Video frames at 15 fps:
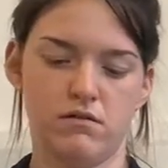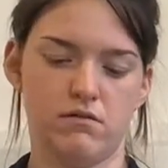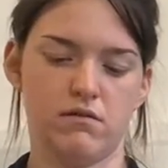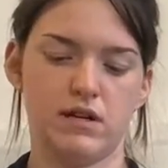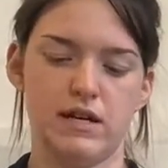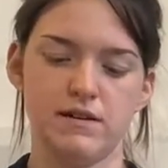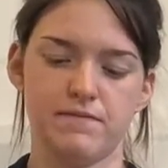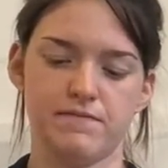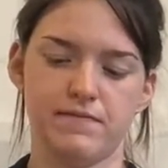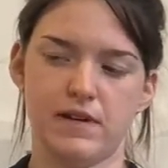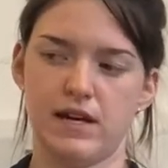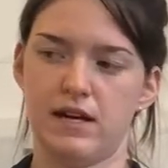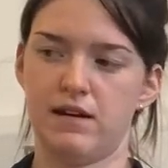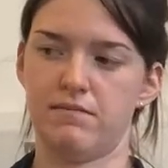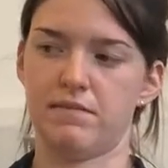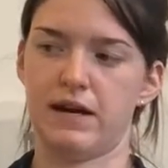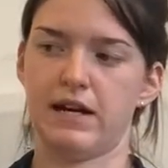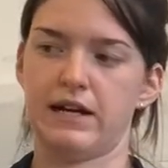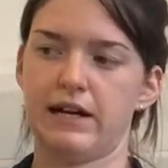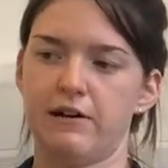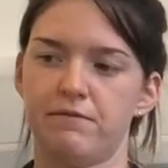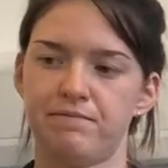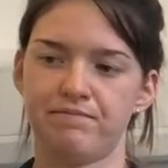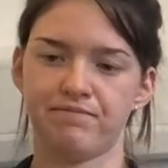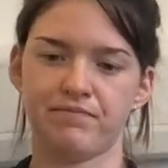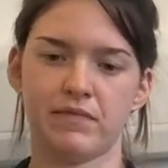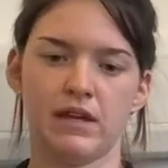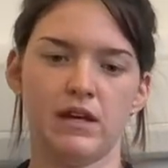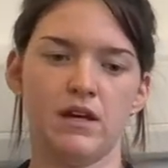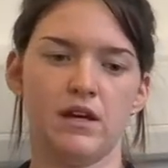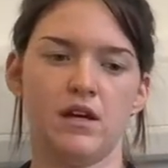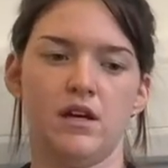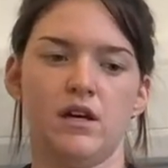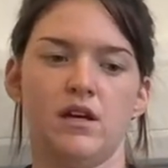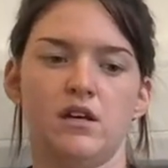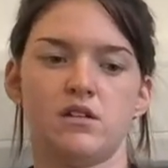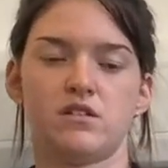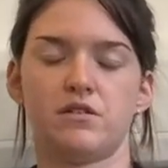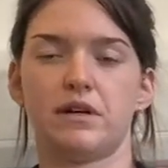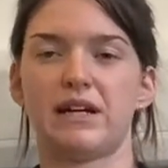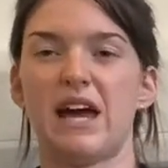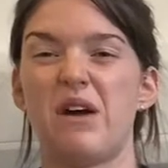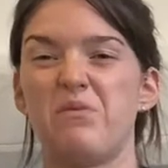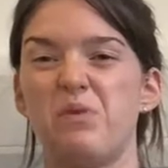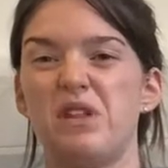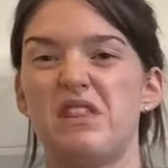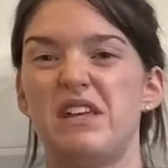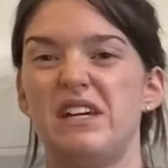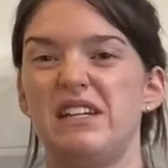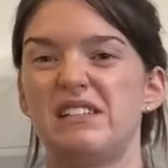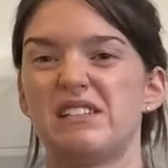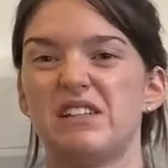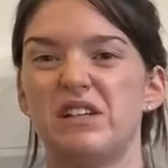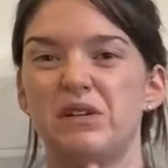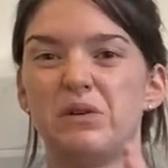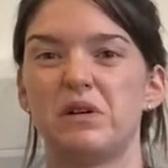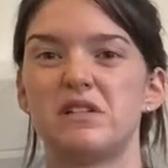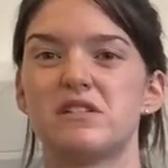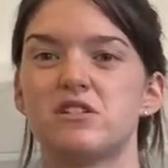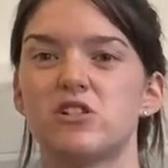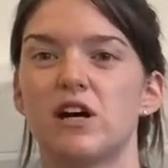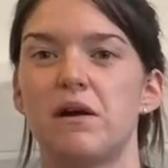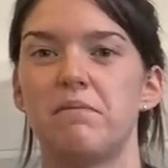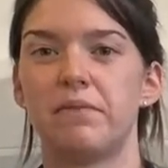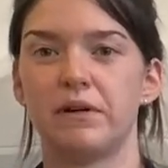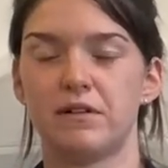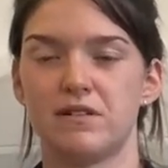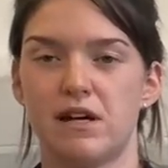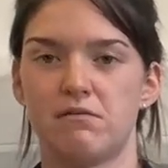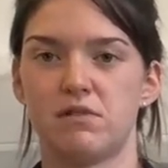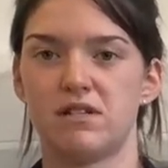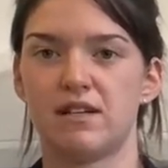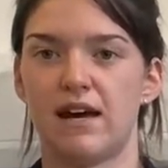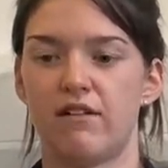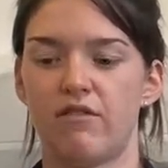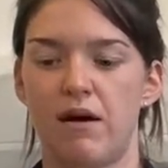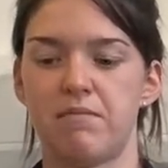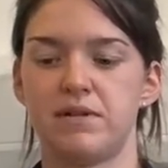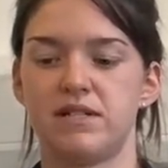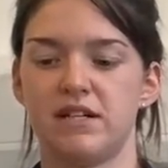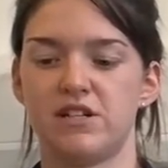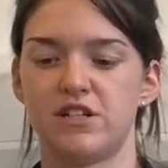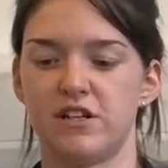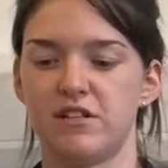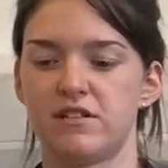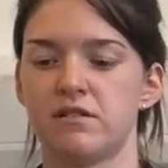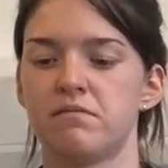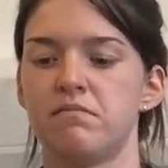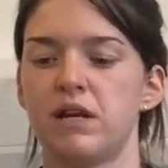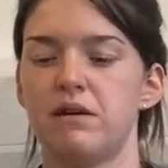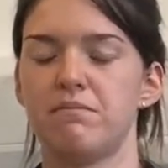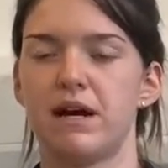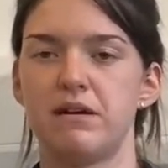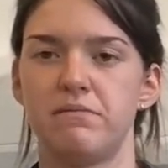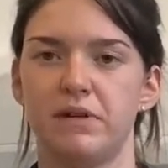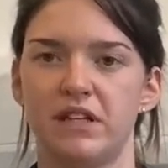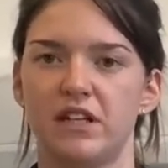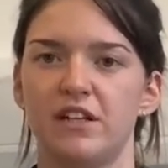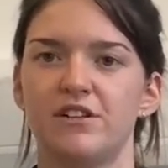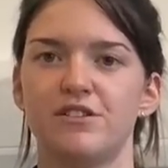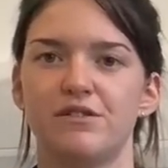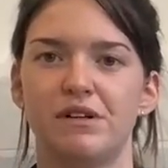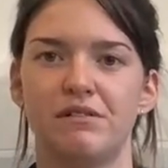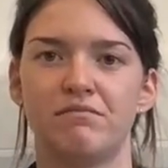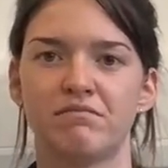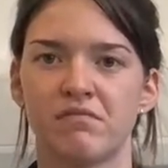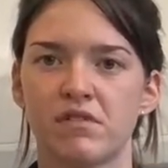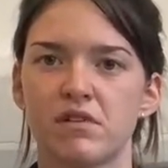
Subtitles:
Okay, and back out. So again, with these, you want to try and build up to 10 repetitions, but it might be that you're doing